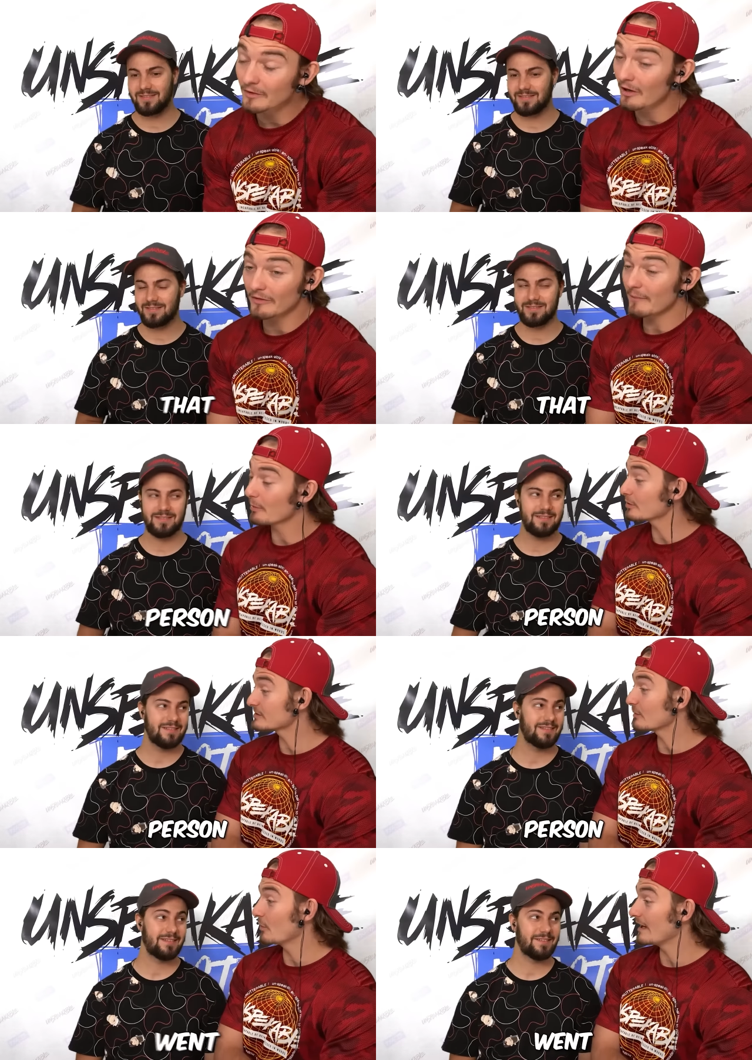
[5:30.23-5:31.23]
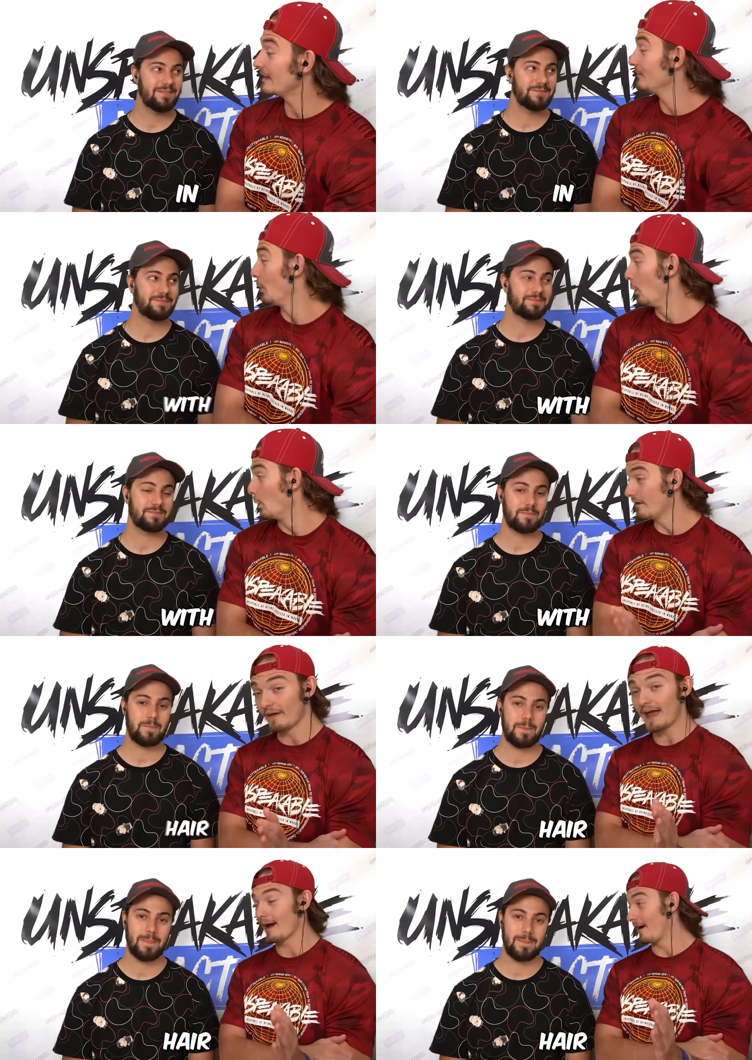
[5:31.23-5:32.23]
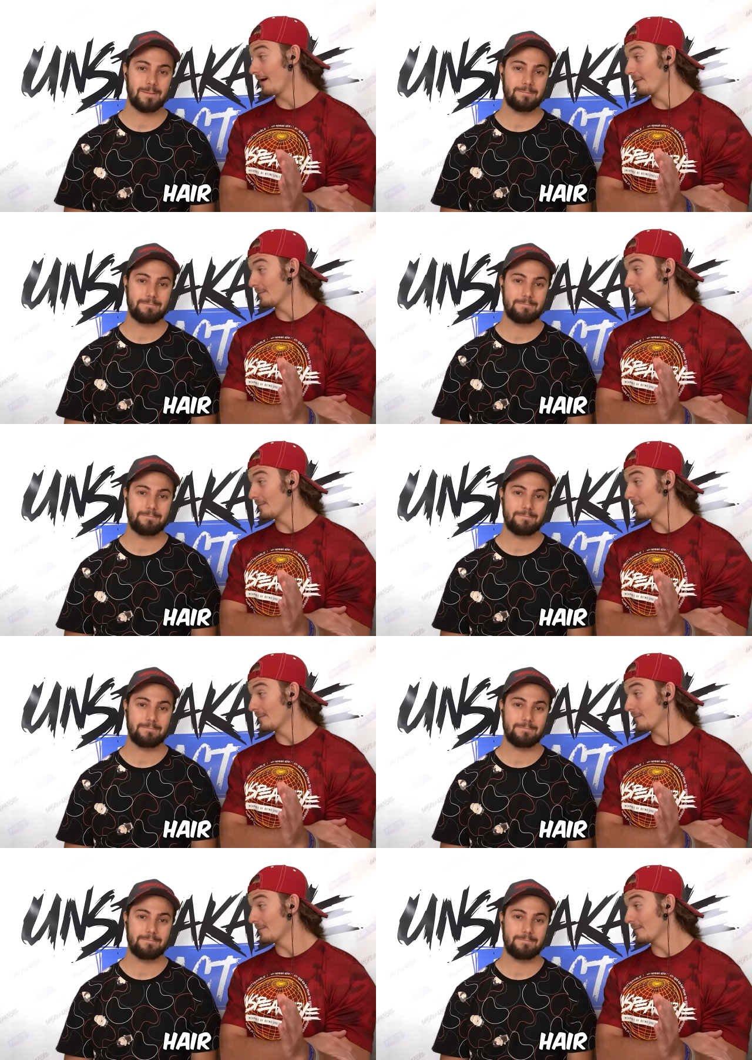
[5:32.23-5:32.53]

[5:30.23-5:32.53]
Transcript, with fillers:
Speaker 1: Yo, that person went in with hair.